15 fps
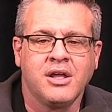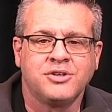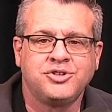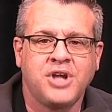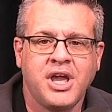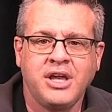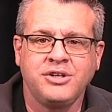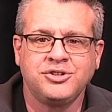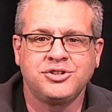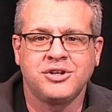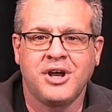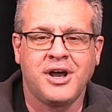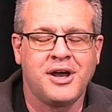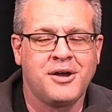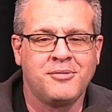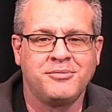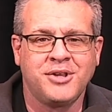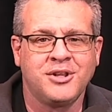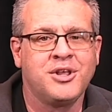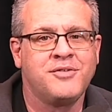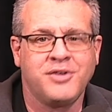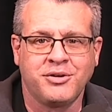Change the
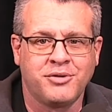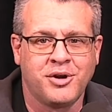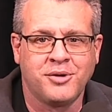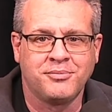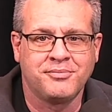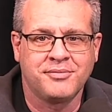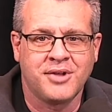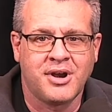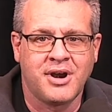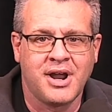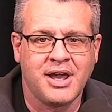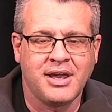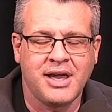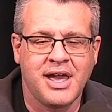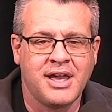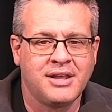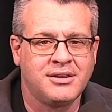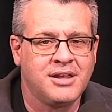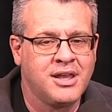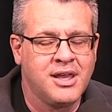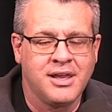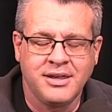living room, all right?
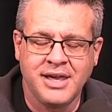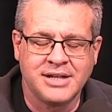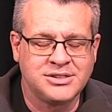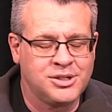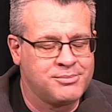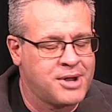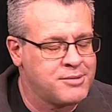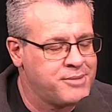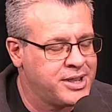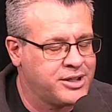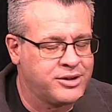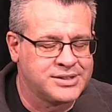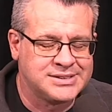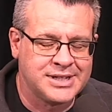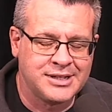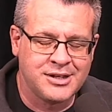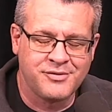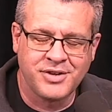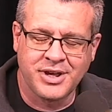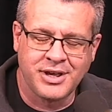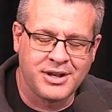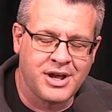And yes, you might make your
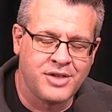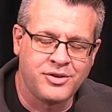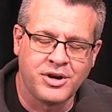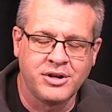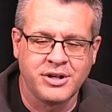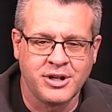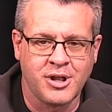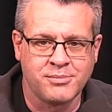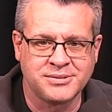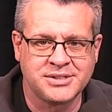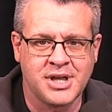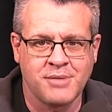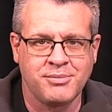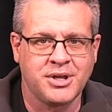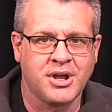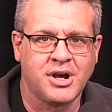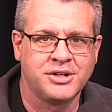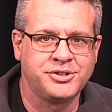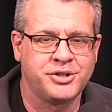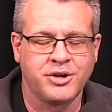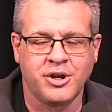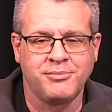significant other a little upset
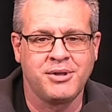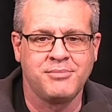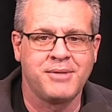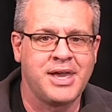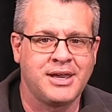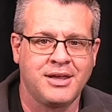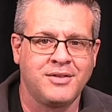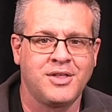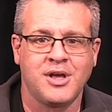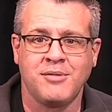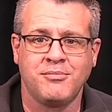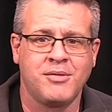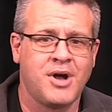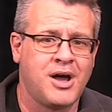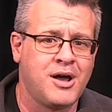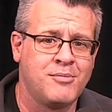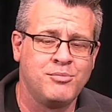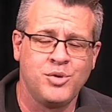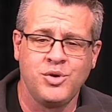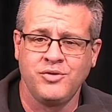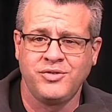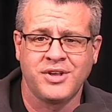because you're gonna be making them
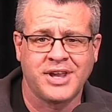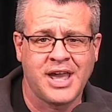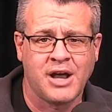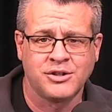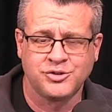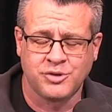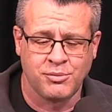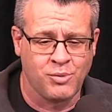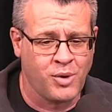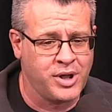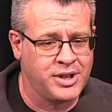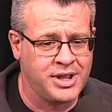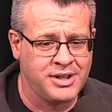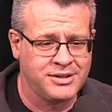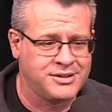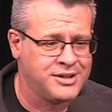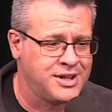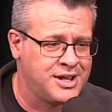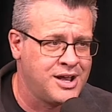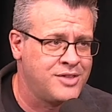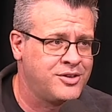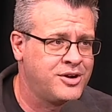move the couch from one end to
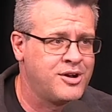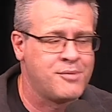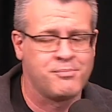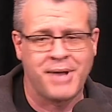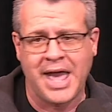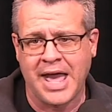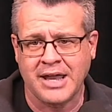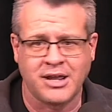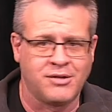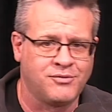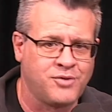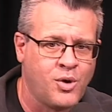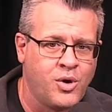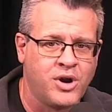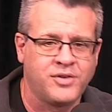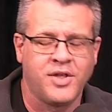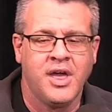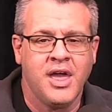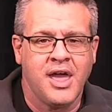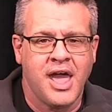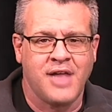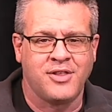the other and back and forth,
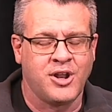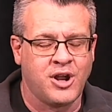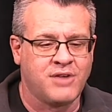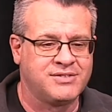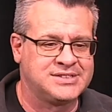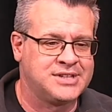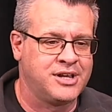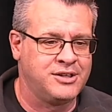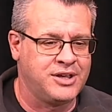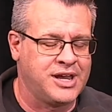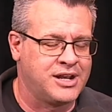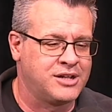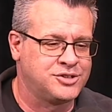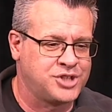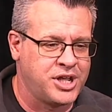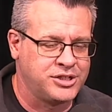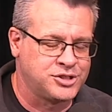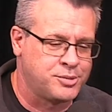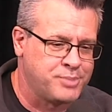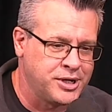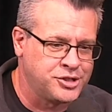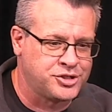and then all of a sudden you gotta change
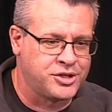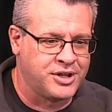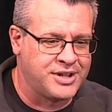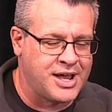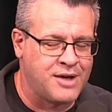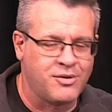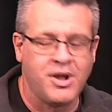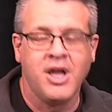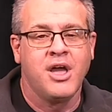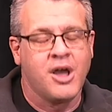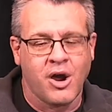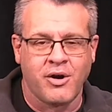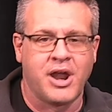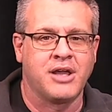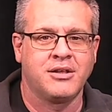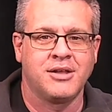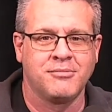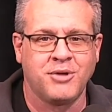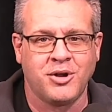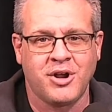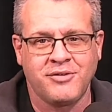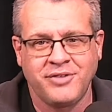the picture on that. All right,
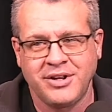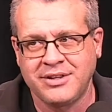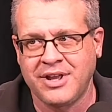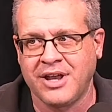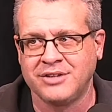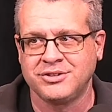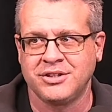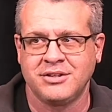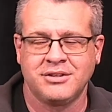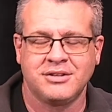I'm going off on a tangent.